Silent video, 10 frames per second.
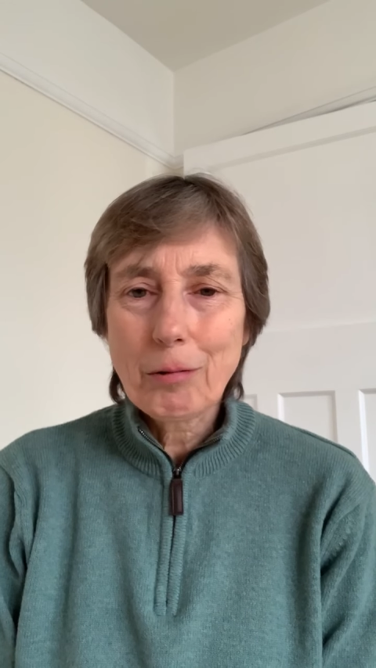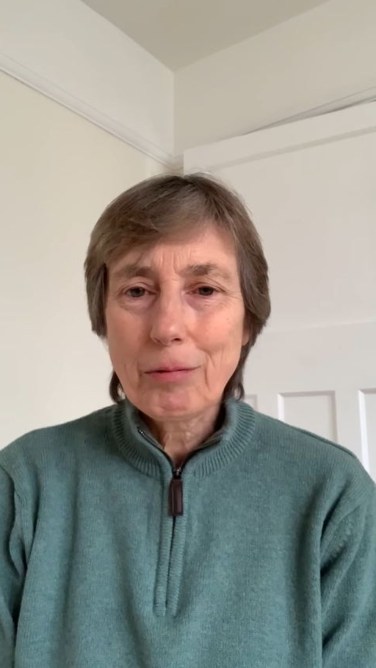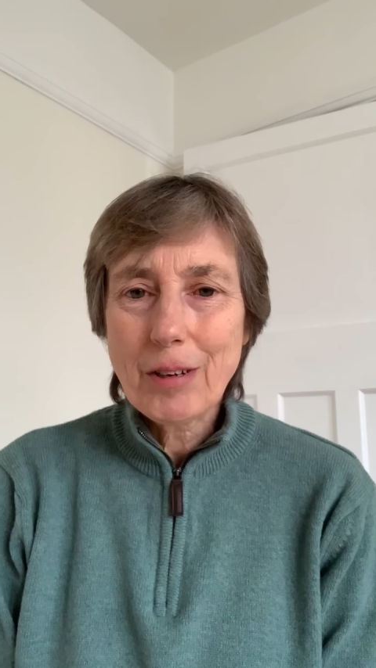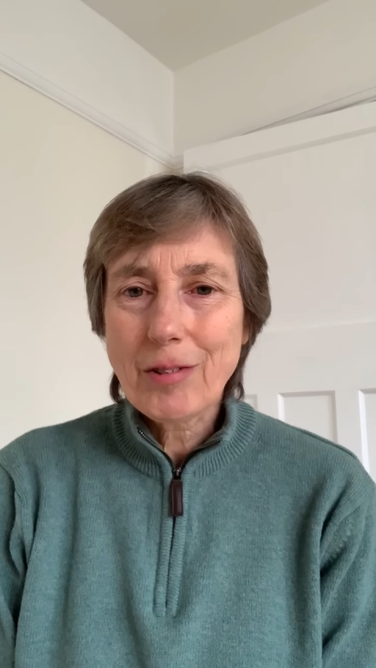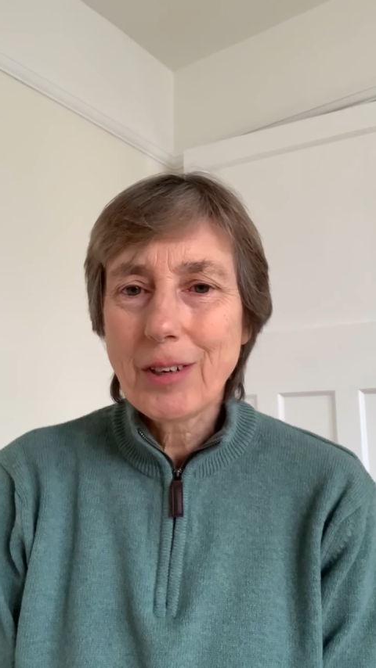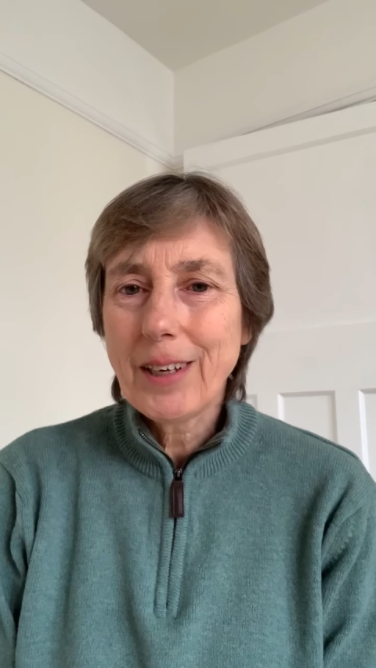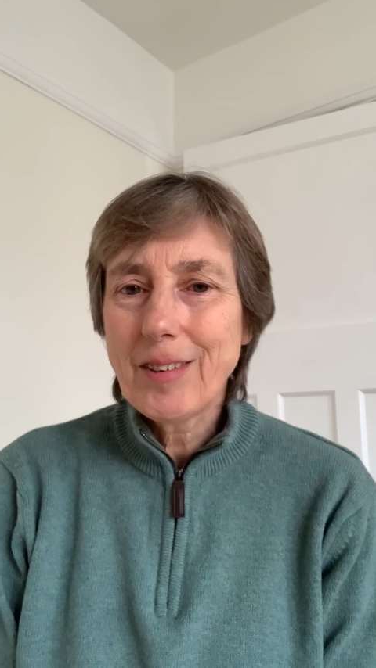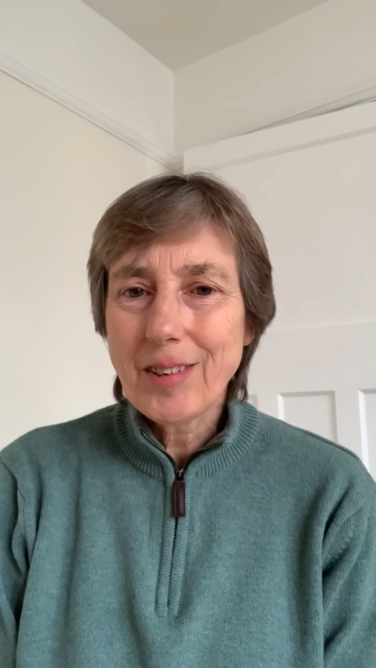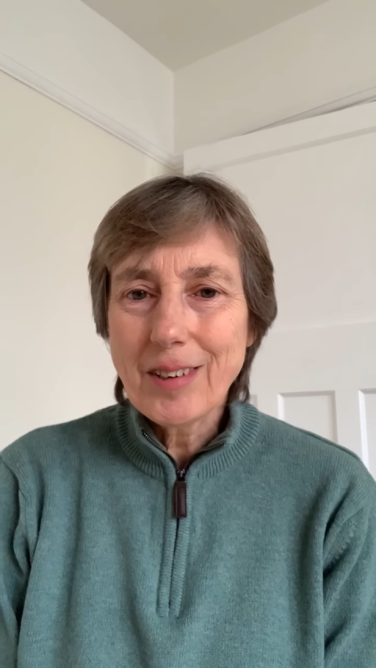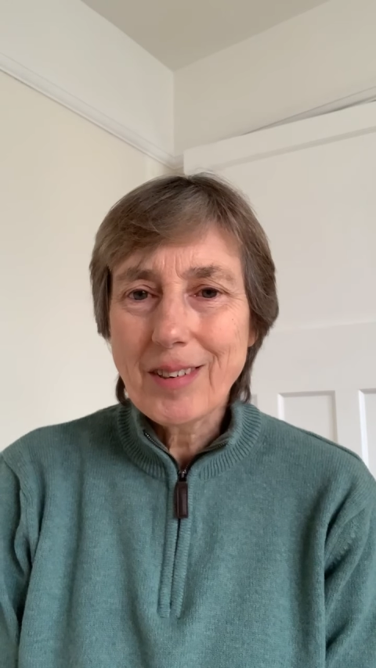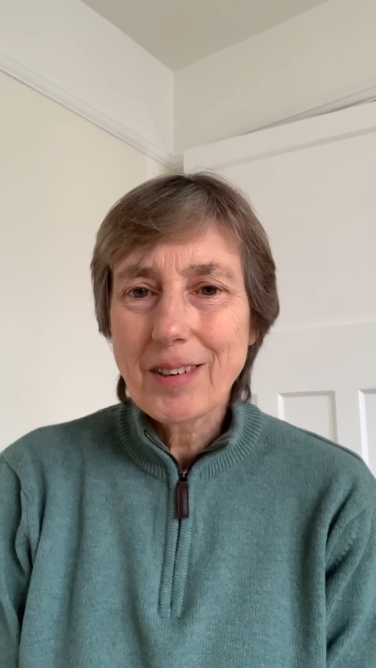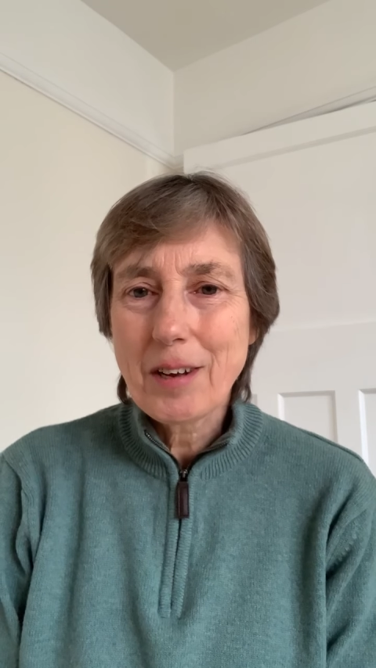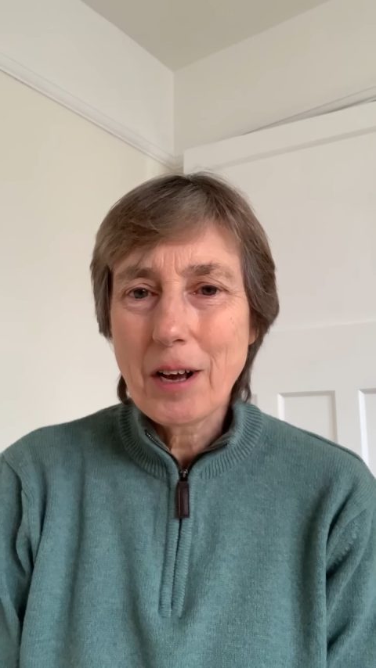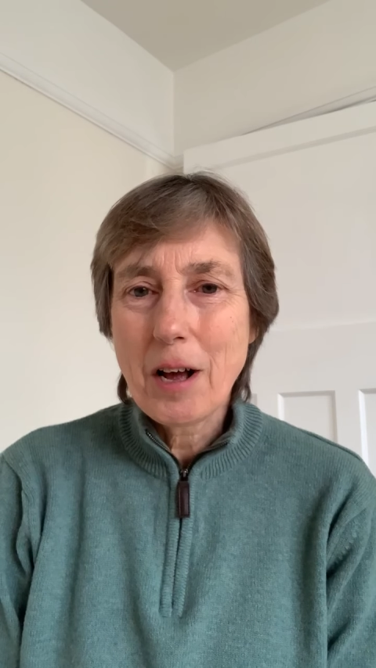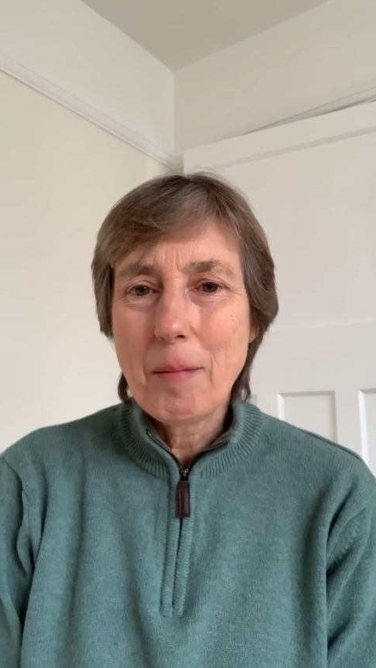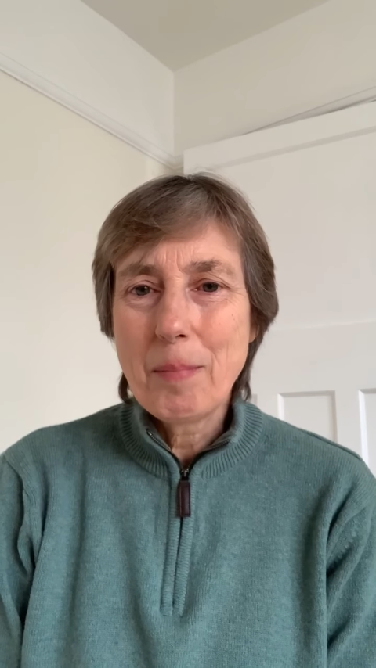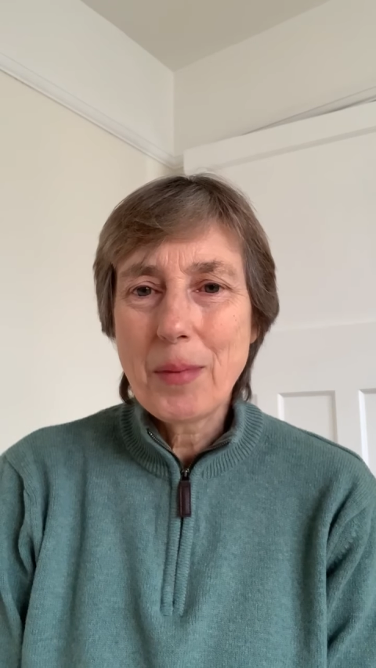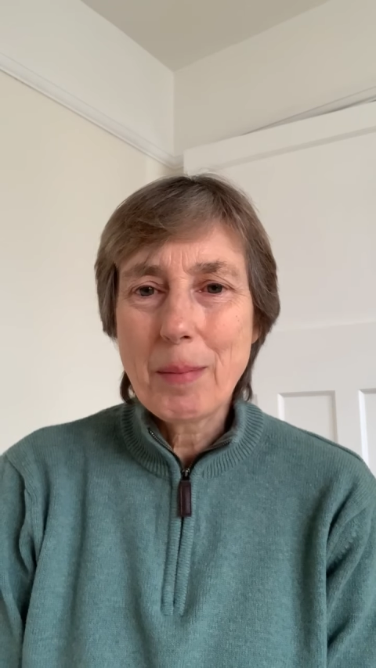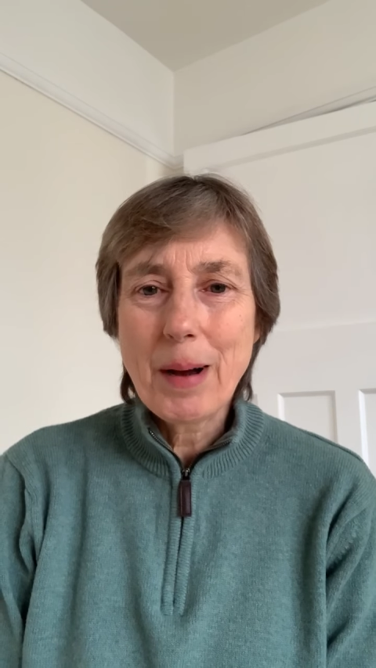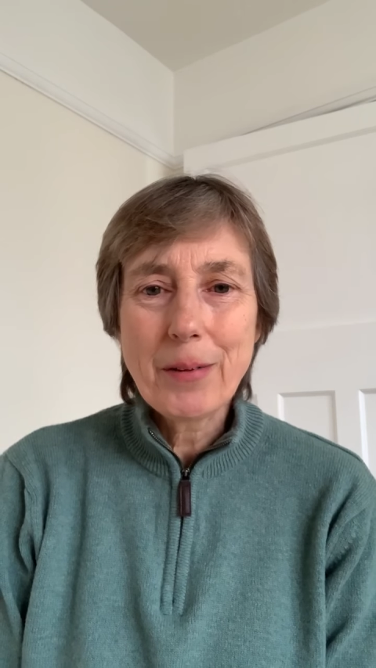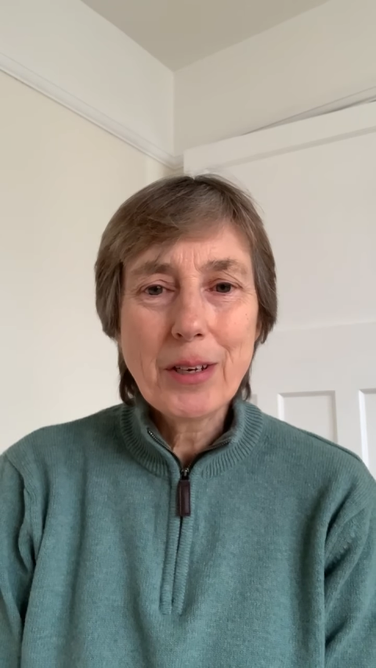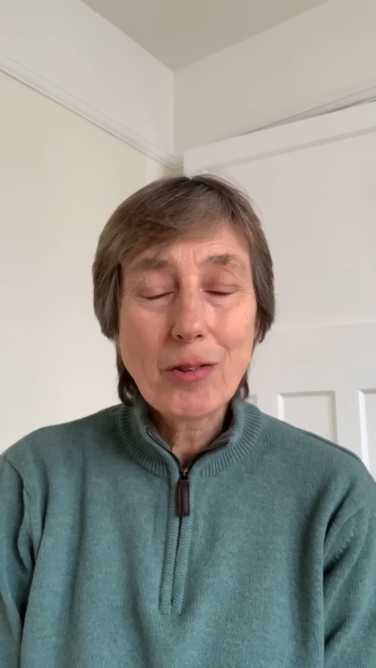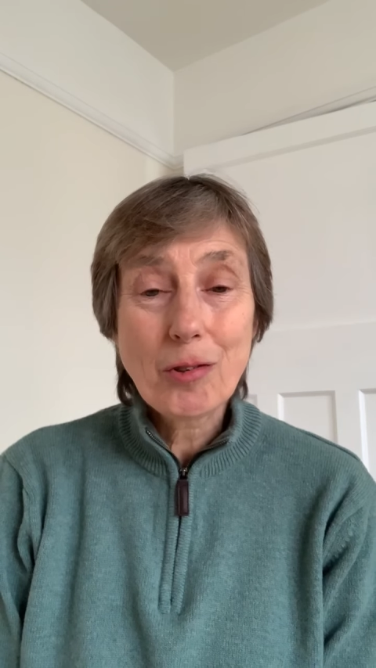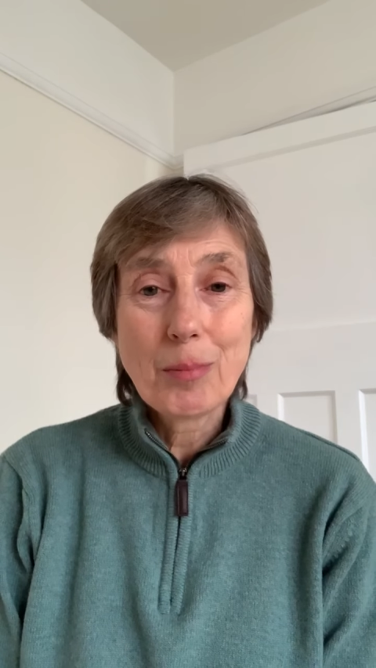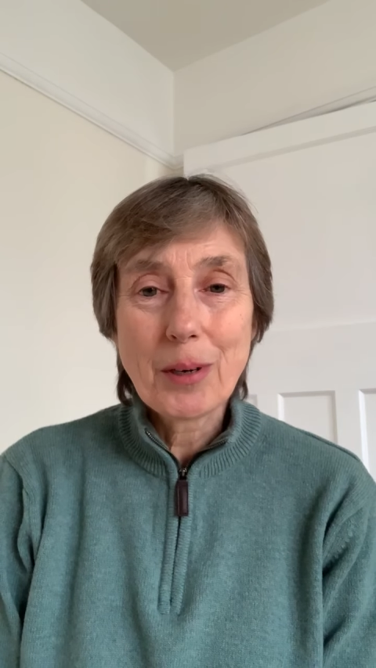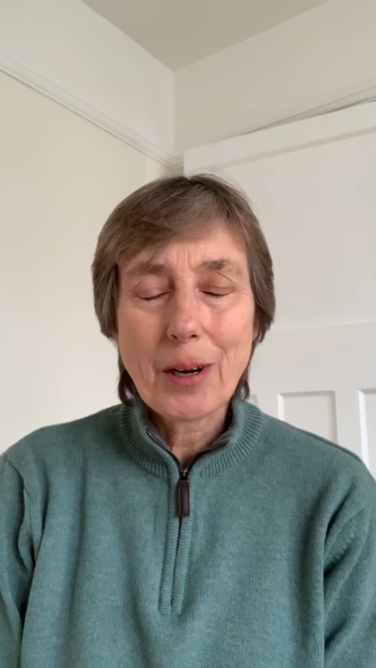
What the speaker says: of fascinated about the instrument.